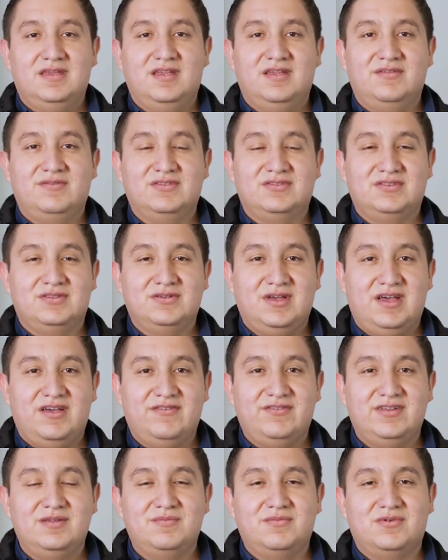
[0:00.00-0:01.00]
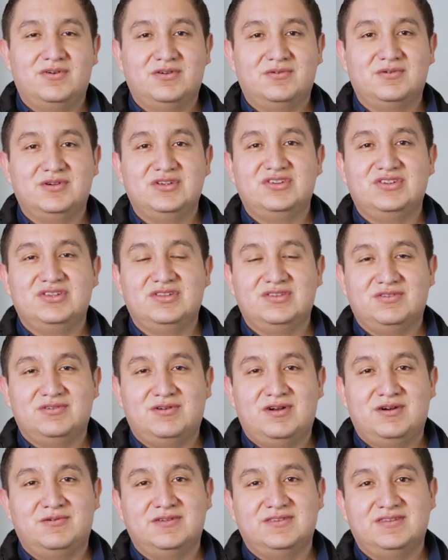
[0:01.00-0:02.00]
If you still have any more questions
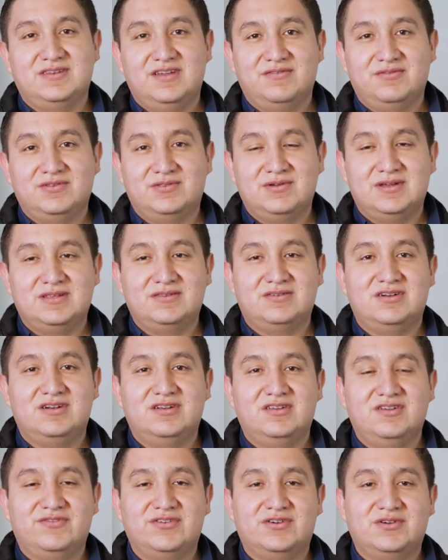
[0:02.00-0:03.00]
or I wasn't able to answer any of